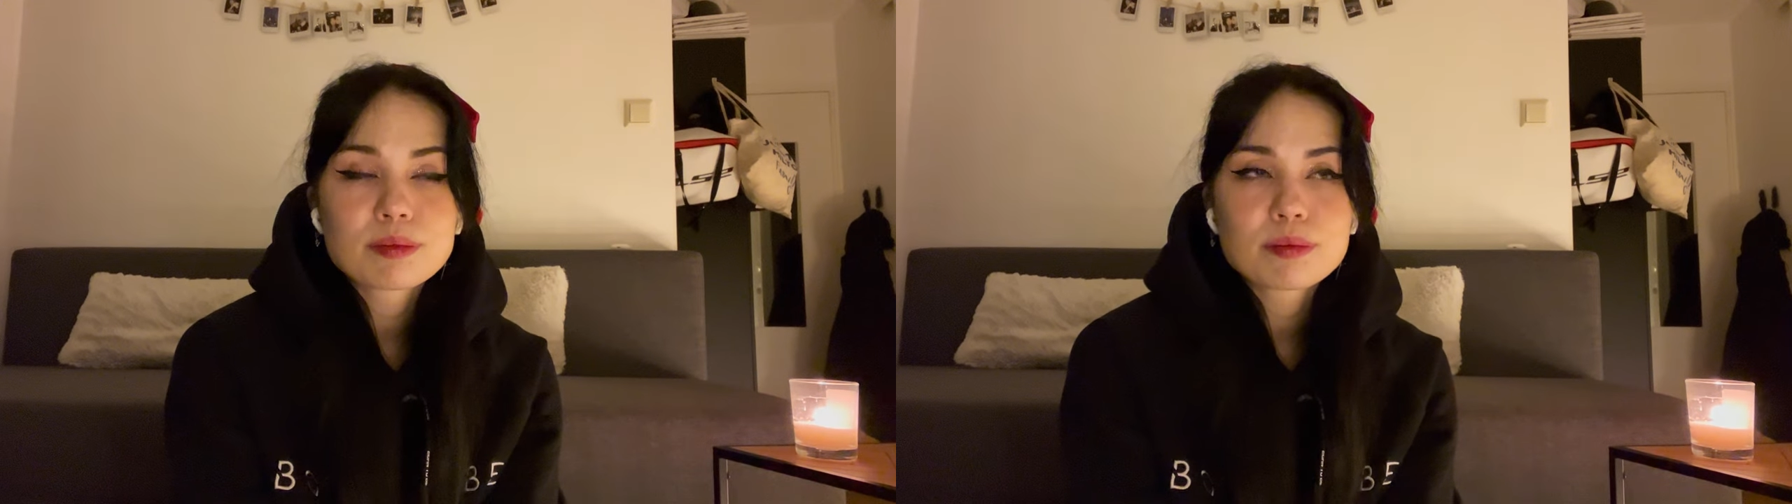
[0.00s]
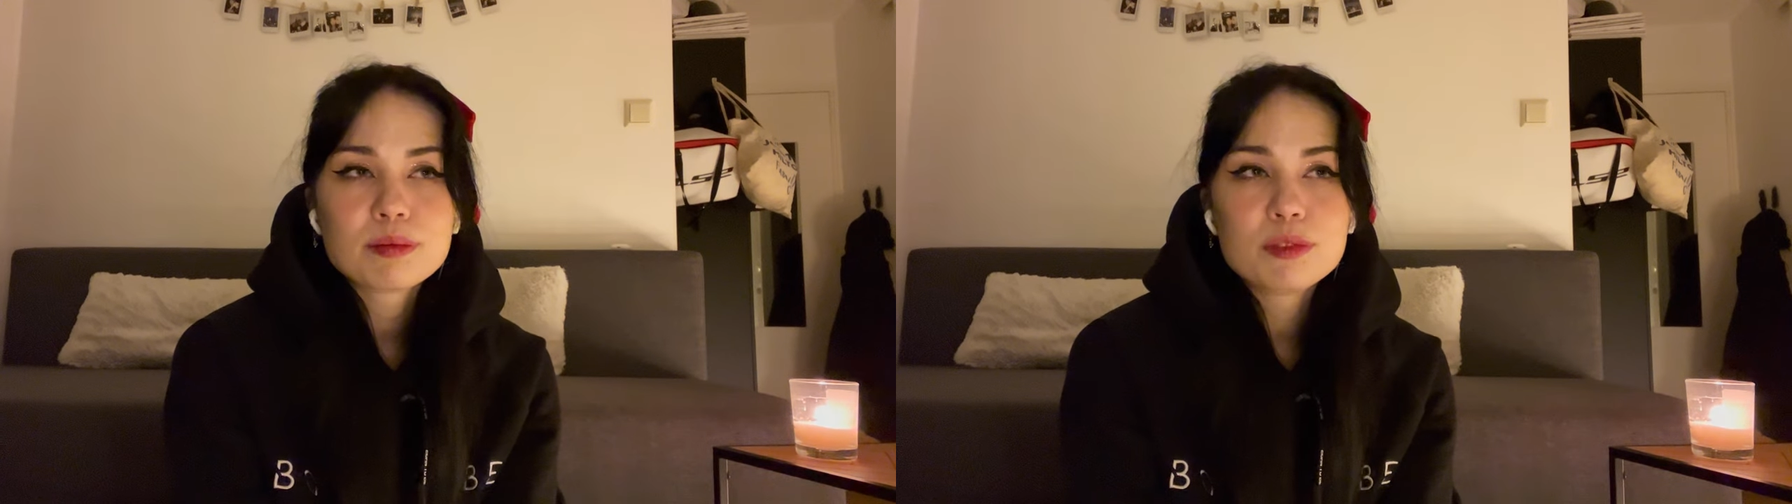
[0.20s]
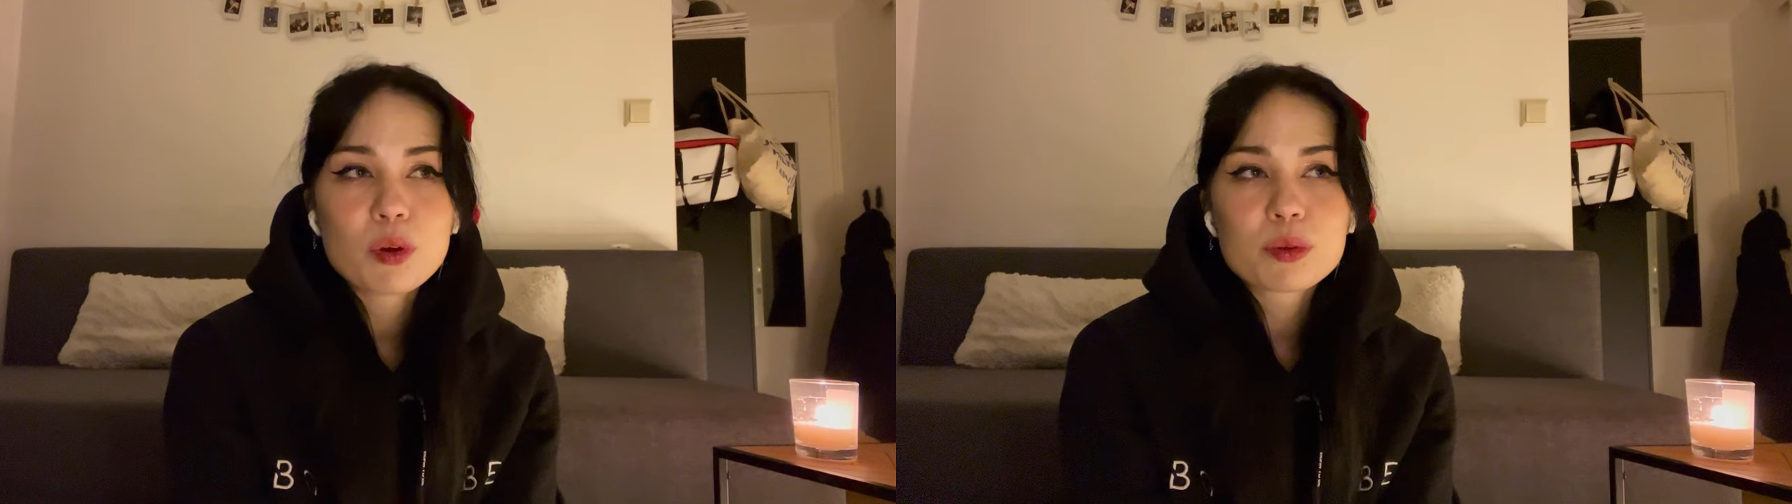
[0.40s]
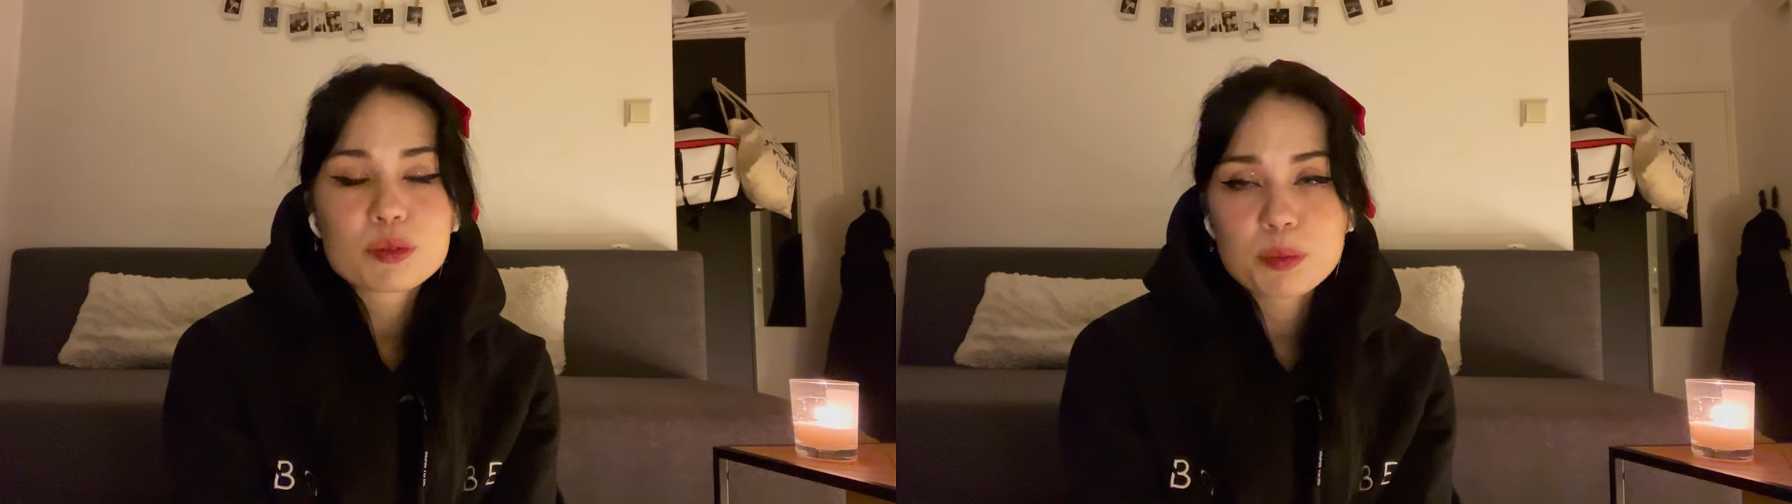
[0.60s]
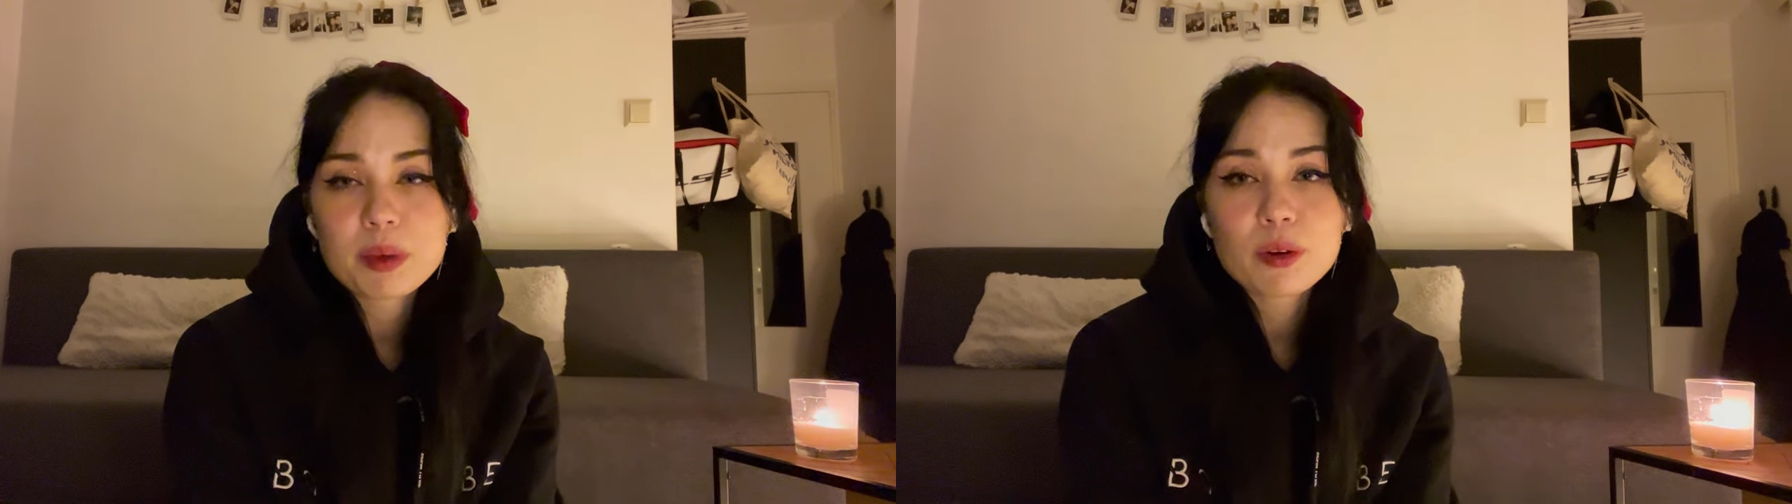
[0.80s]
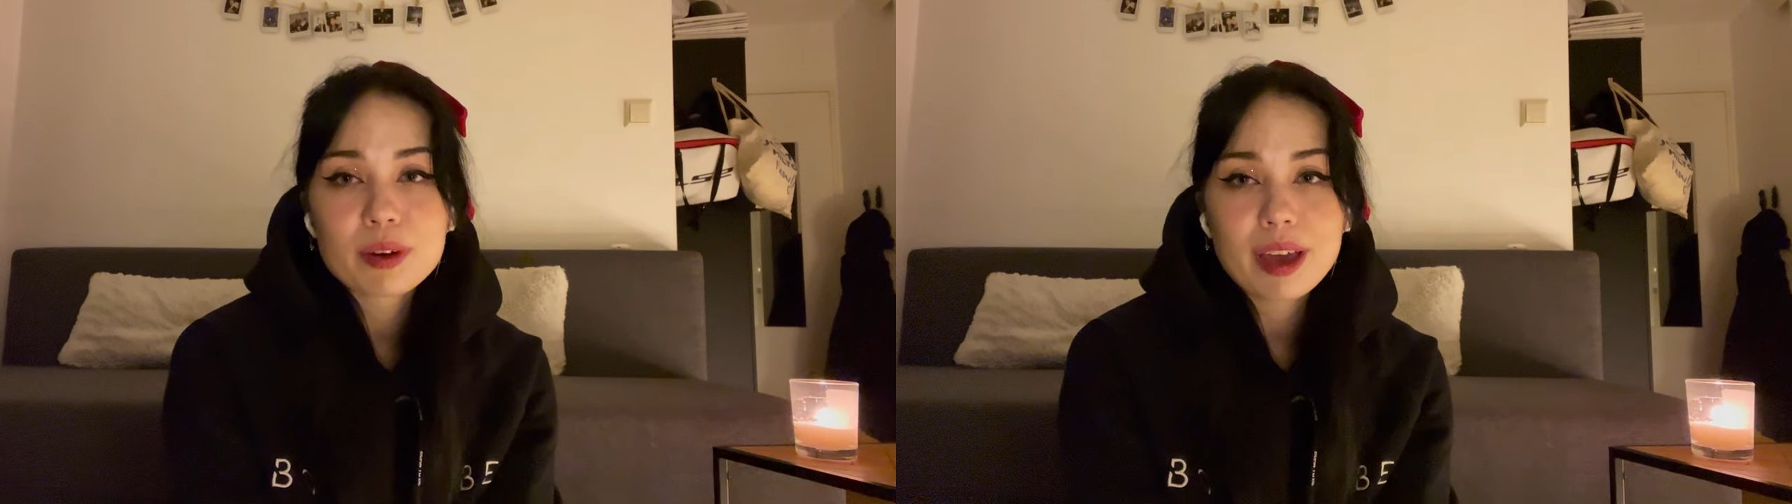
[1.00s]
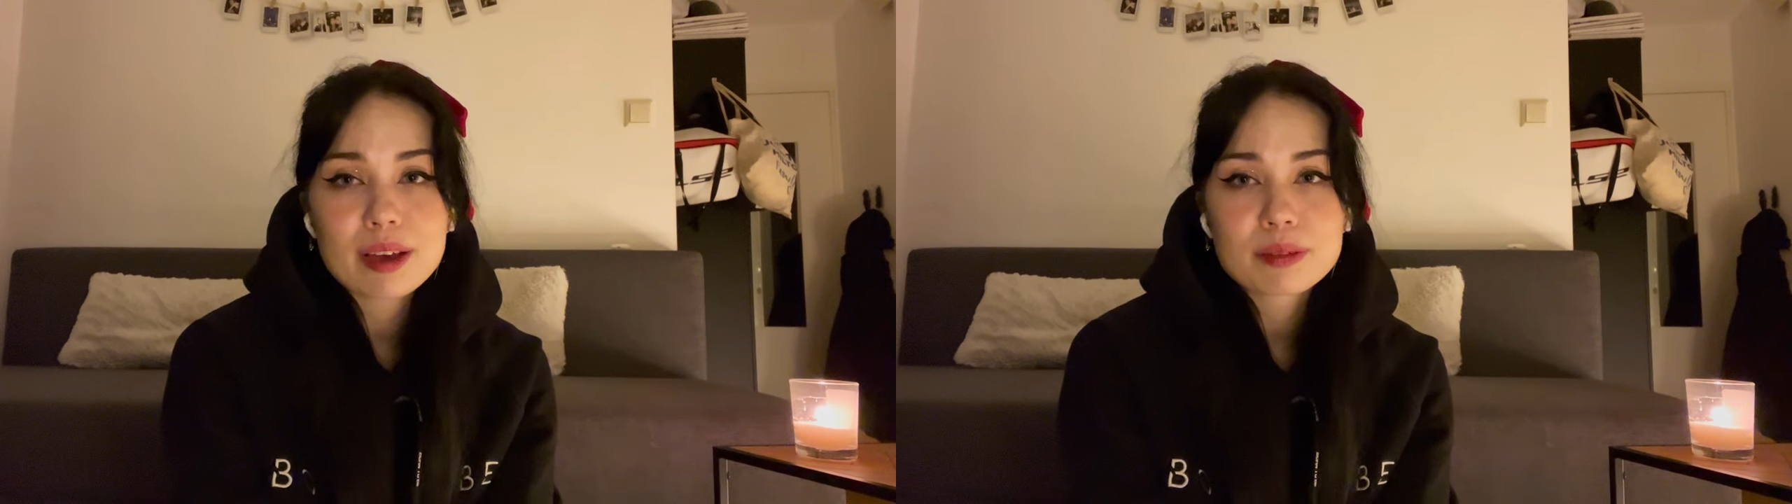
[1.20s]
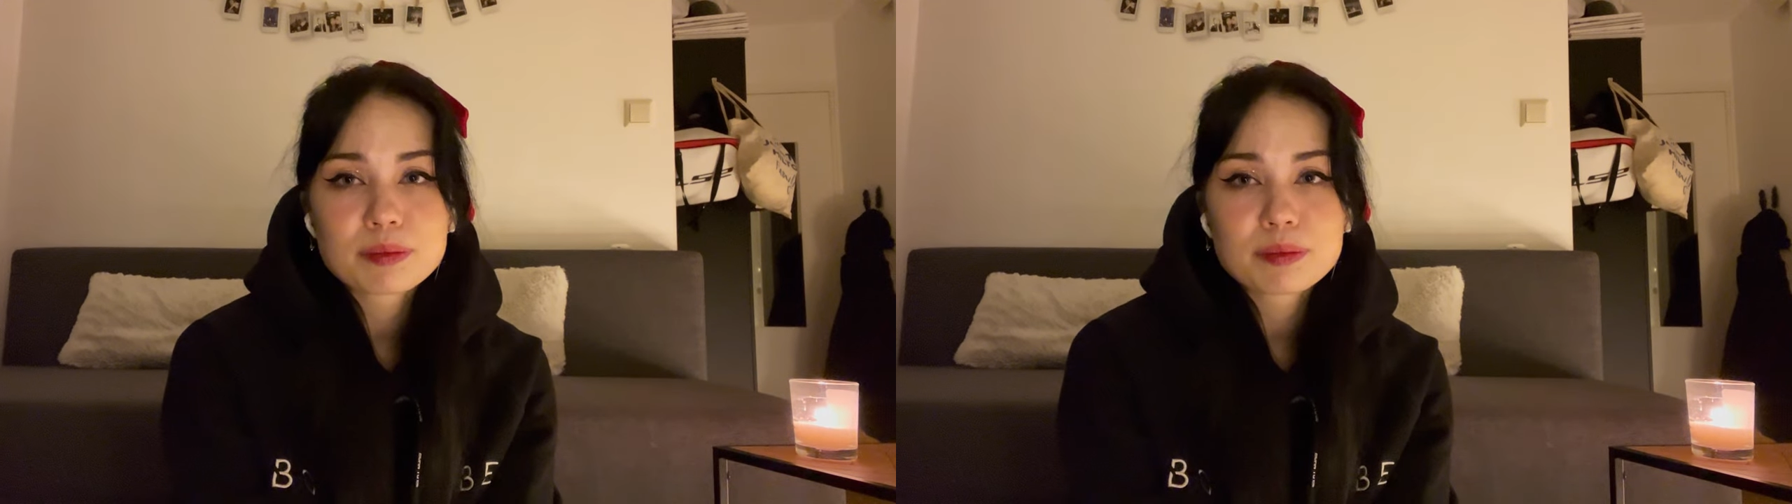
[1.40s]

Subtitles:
not to be okay.